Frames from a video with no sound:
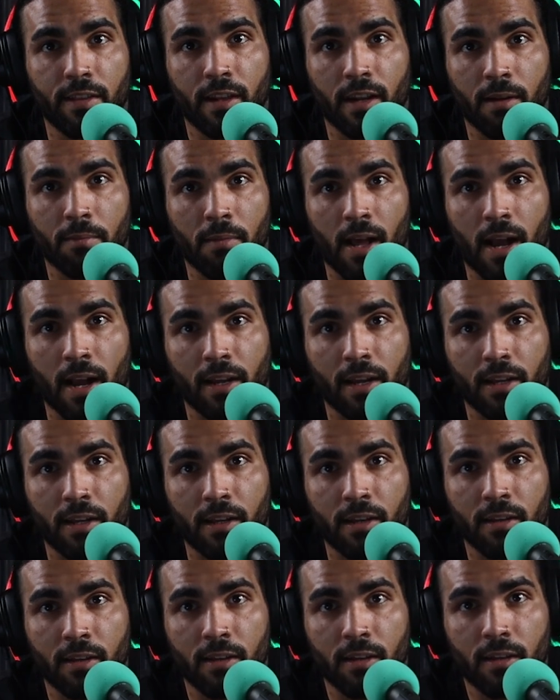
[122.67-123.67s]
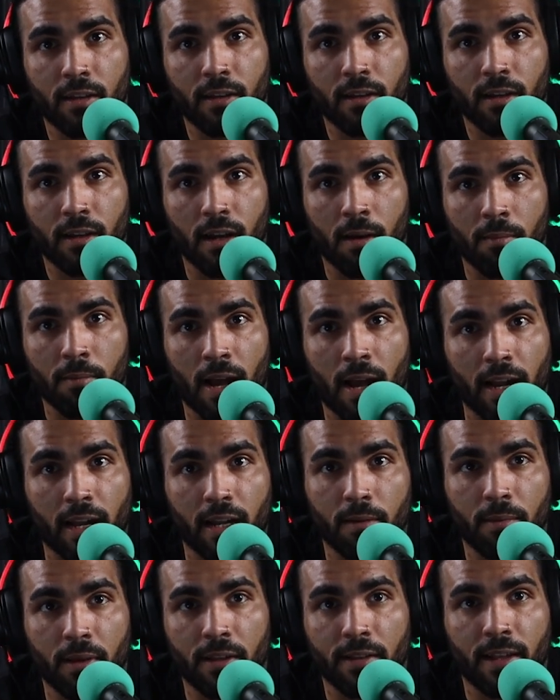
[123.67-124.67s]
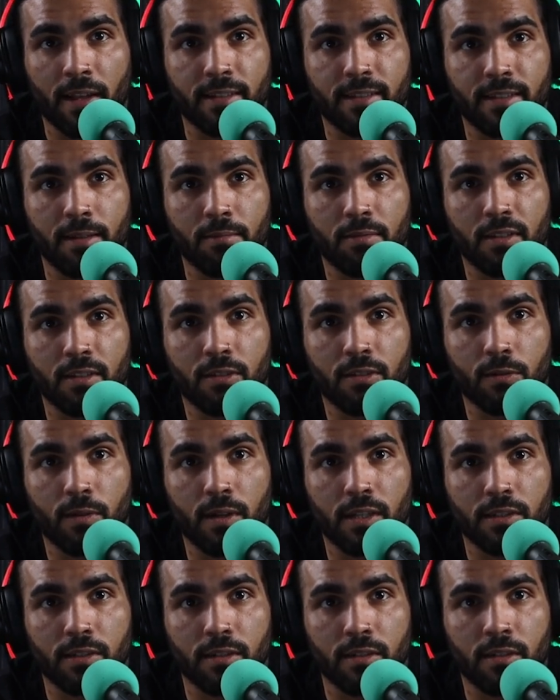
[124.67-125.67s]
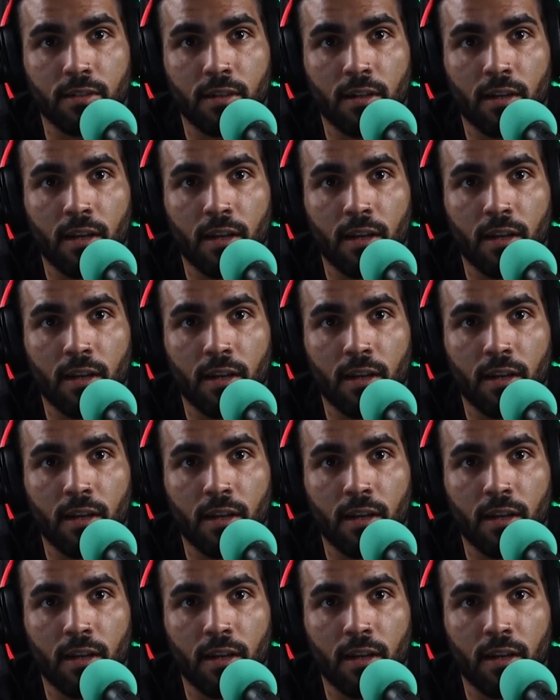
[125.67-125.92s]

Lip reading: I'm not gonna be in that same situation.